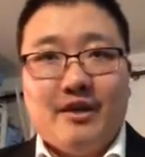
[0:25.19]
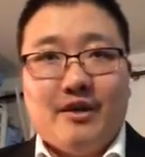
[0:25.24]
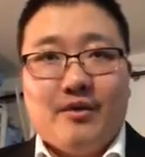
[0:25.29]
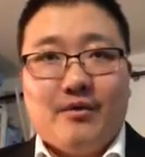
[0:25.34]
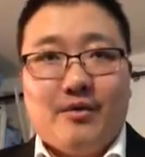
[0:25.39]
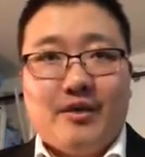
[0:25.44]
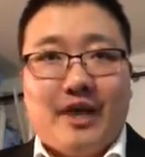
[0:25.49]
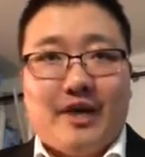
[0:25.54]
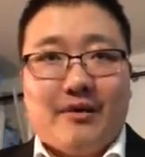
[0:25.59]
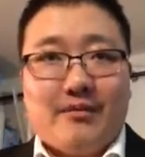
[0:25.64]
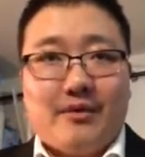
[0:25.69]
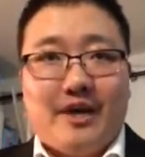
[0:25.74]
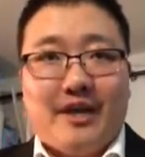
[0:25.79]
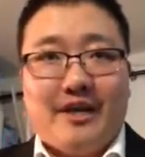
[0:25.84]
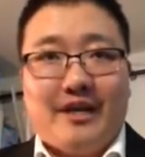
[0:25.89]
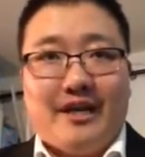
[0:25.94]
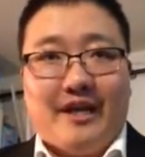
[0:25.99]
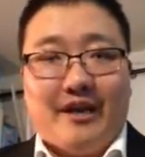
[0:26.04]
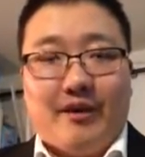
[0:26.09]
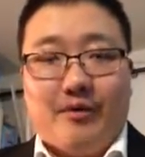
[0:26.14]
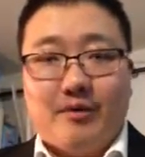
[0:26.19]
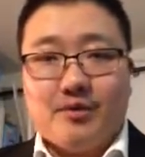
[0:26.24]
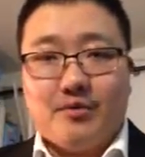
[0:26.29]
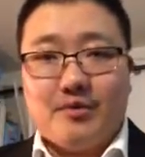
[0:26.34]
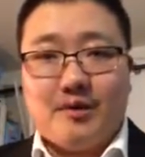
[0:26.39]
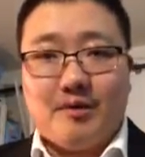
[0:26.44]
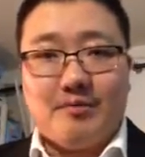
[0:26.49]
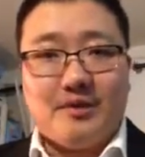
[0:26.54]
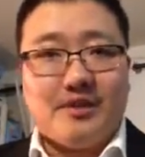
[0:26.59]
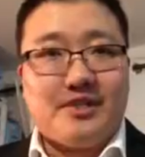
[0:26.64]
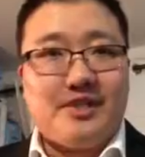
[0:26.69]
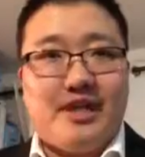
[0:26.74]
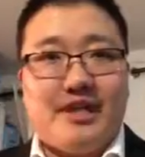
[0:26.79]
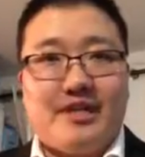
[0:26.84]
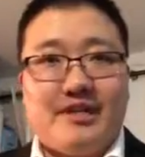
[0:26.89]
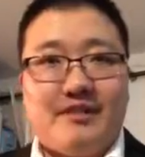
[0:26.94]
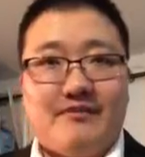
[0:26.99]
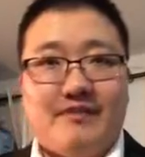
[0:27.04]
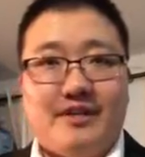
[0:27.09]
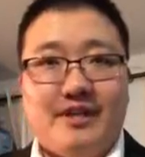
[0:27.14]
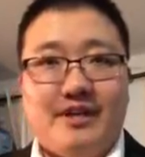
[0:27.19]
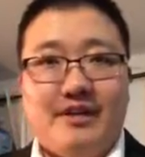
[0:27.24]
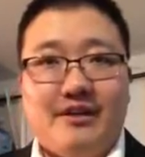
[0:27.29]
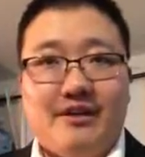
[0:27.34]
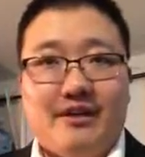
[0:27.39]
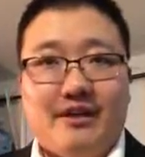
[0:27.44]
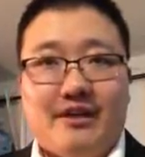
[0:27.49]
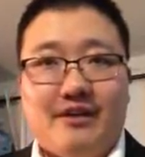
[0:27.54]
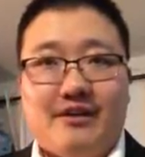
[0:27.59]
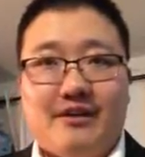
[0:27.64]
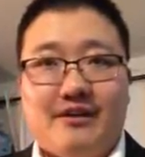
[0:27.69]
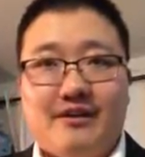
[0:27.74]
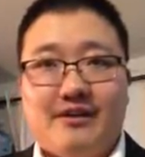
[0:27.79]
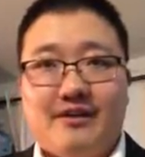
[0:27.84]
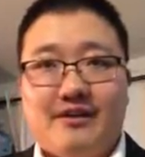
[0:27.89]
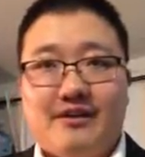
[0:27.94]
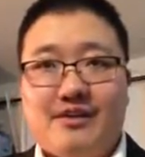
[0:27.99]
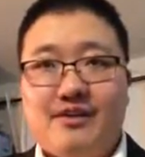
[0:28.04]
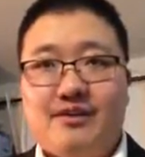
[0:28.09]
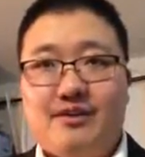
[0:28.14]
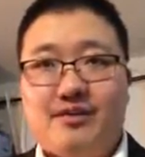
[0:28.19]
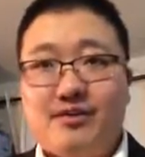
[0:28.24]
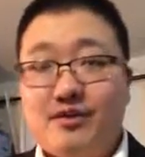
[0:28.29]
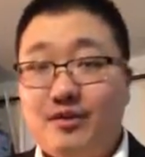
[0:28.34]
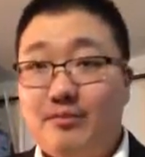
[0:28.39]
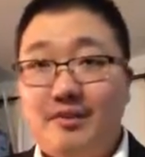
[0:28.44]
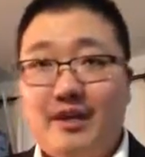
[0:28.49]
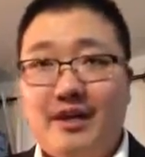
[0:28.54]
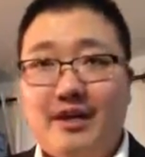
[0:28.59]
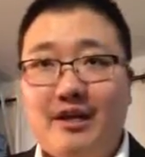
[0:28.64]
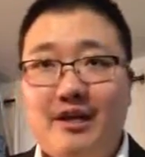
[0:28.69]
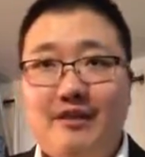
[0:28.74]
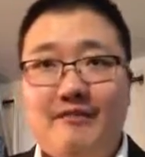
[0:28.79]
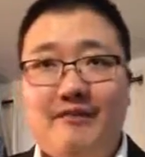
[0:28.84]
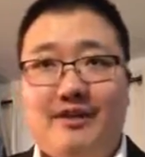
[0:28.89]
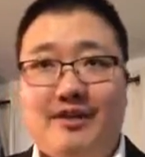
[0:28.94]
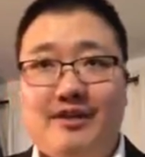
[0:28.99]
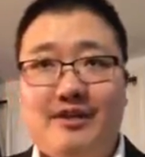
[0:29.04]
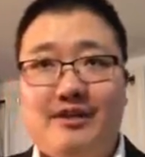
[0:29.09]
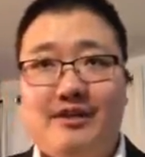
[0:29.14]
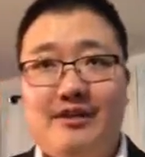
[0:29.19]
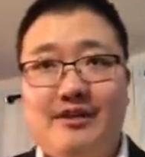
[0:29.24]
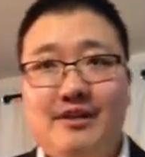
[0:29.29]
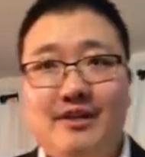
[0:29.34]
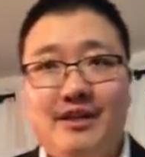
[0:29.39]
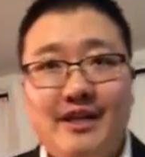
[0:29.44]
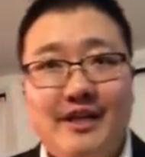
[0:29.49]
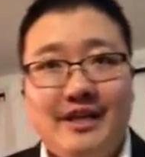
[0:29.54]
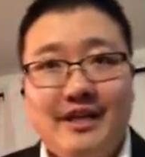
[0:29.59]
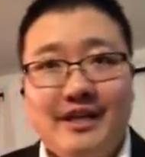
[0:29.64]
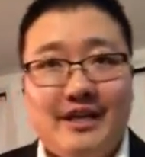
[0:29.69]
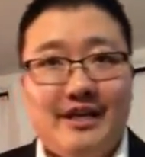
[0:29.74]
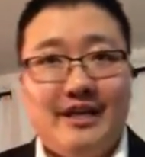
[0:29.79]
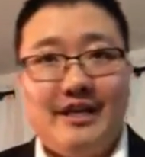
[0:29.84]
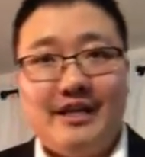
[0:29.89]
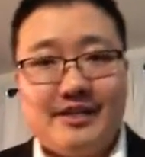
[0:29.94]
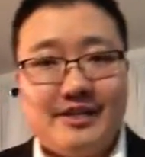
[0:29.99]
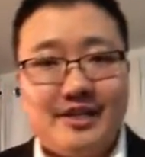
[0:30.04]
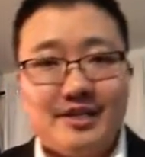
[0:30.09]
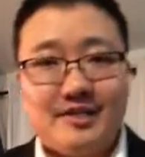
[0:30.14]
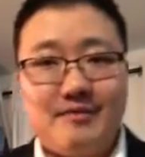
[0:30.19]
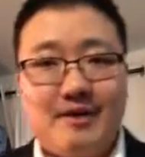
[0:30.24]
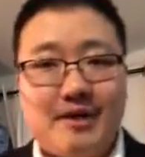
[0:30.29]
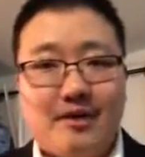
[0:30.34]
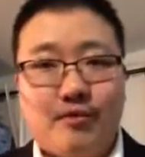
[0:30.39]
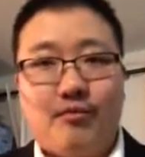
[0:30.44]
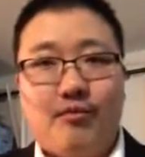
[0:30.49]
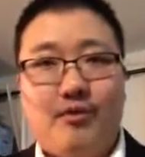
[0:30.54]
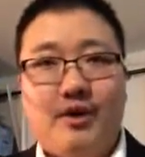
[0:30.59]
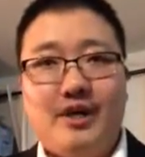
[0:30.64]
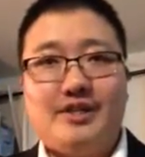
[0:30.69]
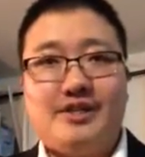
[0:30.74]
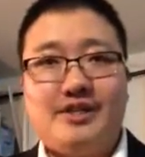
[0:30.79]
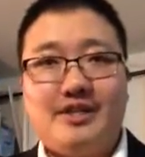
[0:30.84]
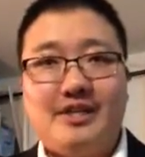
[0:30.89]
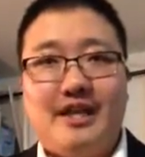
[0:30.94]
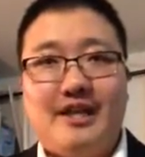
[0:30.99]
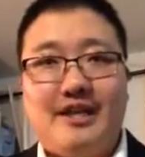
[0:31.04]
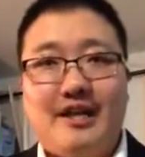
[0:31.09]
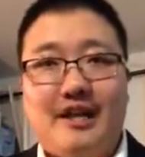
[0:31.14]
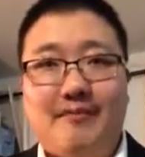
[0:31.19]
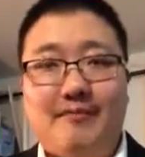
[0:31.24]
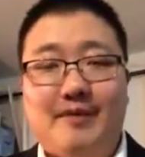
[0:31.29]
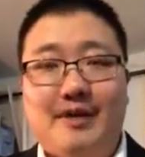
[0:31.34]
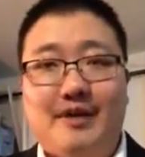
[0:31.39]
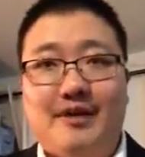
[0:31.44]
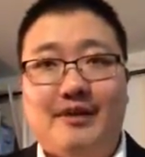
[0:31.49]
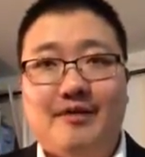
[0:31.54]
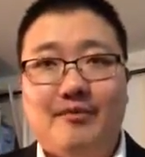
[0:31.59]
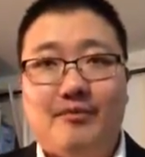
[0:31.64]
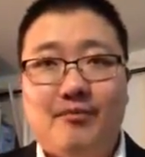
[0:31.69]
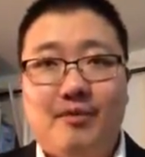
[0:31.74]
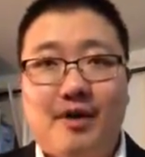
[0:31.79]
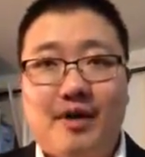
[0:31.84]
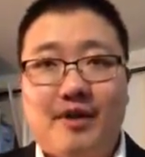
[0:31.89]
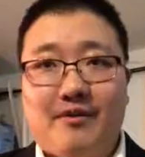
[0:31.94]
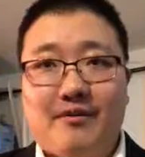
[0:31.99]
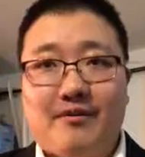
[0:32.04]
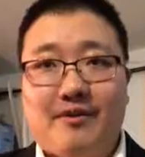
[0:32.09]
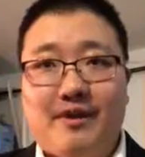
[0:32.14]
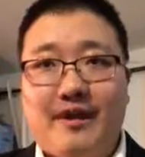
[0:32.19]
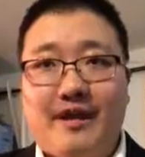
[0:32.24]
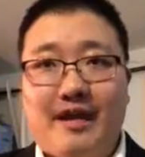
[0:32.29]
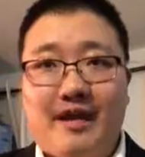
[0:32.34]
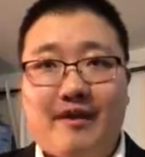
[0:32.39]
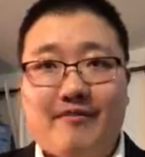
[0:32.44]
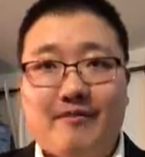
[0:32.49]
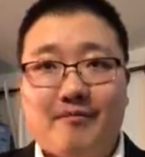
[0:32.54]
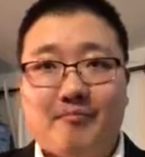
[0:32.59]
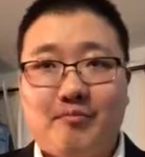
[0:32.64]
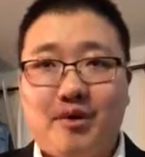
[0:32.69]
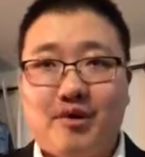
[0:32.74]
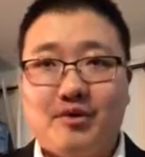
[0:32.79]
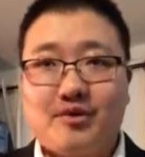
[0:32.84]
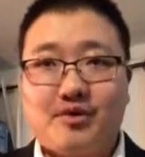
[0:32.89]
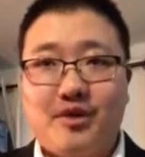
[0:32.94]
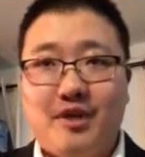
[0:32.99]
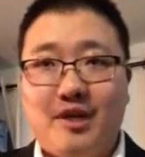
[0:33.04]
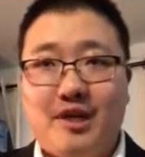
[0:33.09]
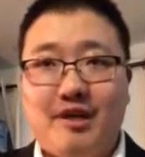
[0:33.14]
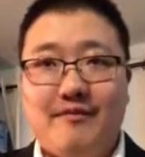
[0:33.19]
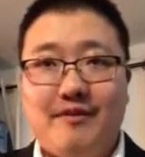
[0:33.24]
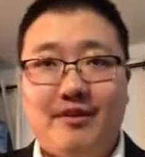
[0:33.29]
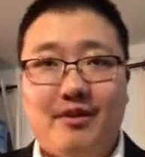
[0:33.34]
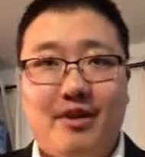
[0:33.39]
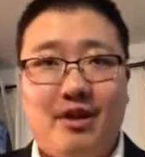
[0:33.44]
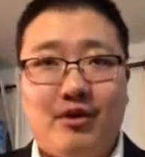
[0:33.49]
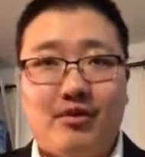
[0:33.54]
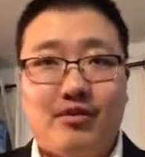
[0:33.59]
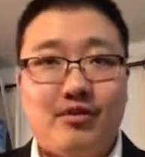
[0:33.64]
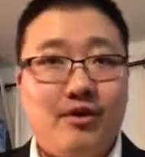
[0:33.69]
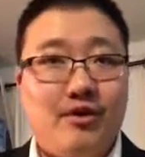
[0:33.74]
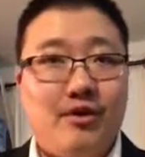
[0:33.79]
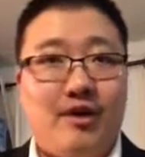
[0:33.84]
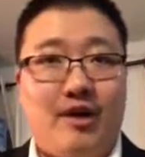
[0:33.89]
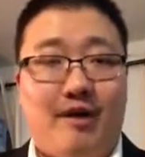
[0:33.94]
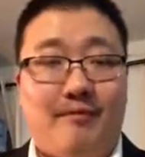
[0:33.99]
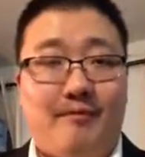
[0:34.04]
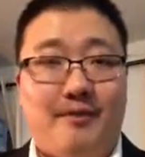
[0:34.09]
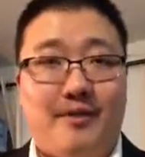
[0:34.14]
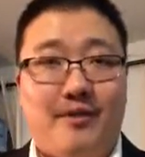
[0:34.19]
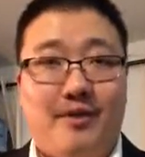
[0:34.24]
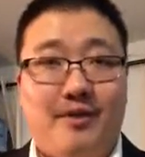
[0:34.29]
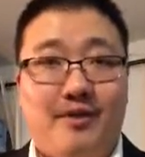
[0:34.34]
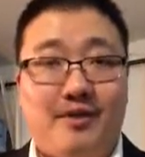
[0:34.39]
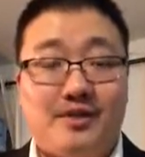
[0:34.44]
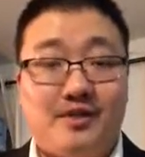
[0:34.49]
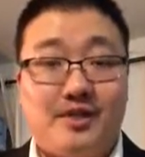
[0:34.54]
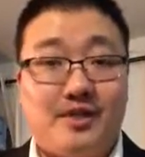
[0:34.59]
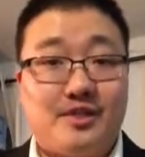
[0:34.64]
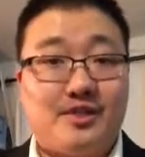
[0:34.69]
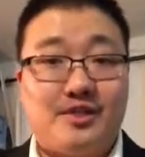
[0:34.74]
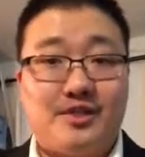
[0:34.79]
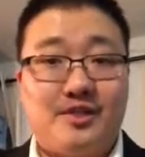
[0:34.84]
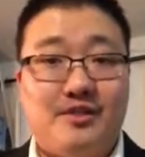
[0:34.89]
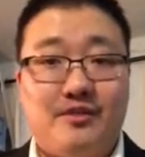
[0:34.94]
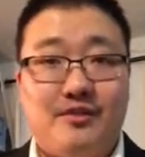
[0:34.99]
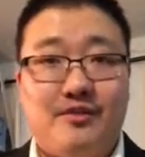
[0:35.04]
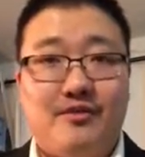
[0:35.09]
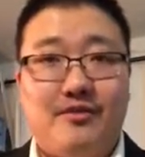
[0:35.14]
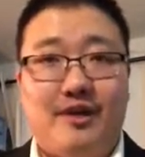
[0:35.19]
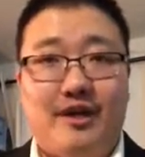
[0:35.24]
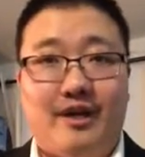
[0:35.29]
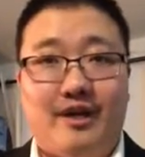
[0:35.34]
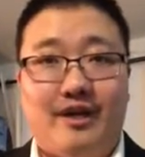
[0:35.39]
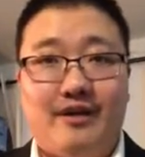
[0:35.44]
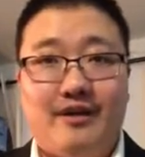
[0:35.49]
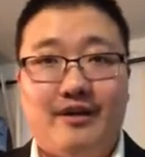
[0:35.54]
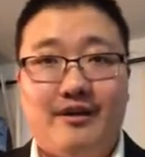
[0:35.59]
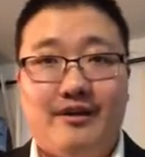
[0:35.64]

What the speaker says: When I ride, I always wear protective gear, to include my helmet. And it doesn't matter what state I'm in, whether they have a partial helmet law or no helmet law, such as Illinois.